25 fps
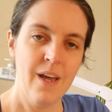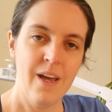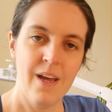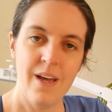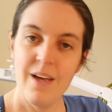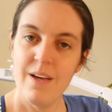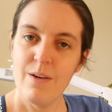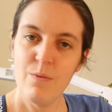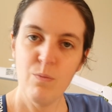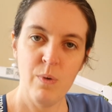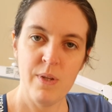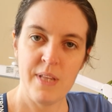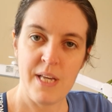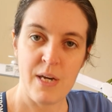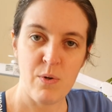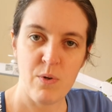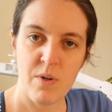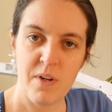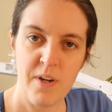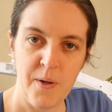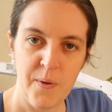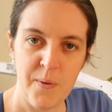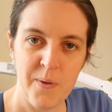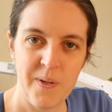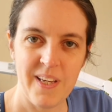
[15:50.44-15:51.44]
Without
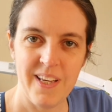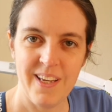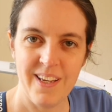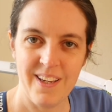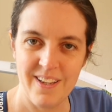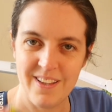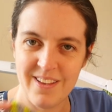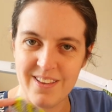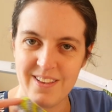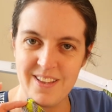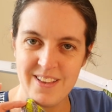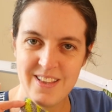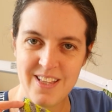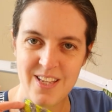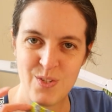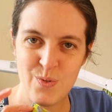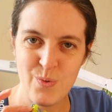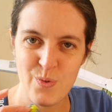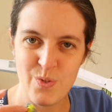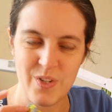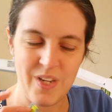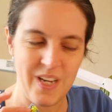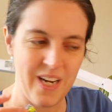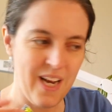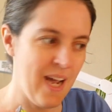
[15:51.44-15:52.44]
clocking that this was going